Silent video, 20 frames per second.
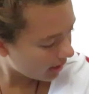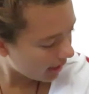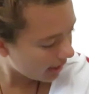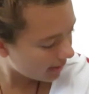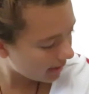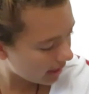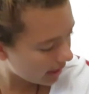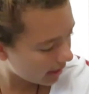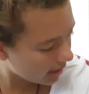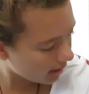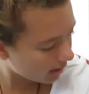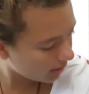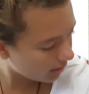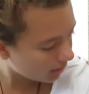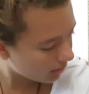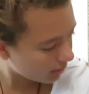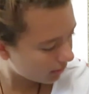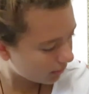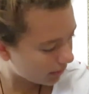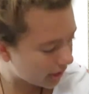And then
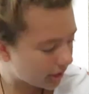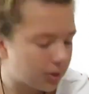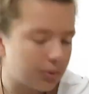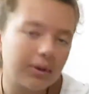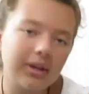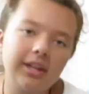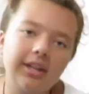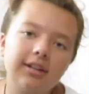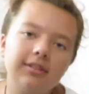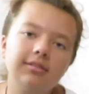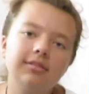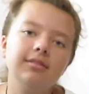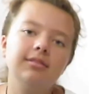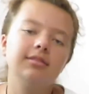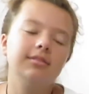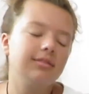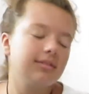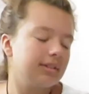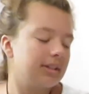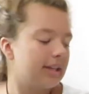Red Queen
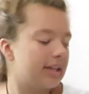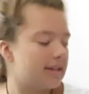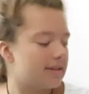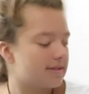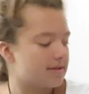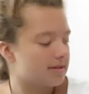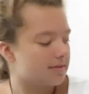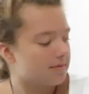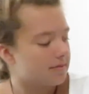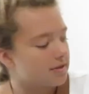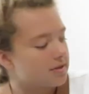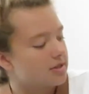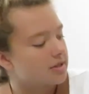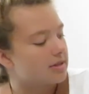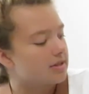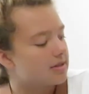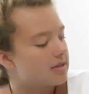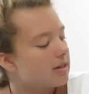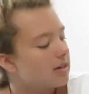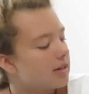is the first
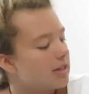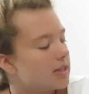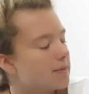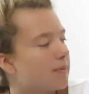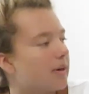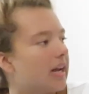in the series,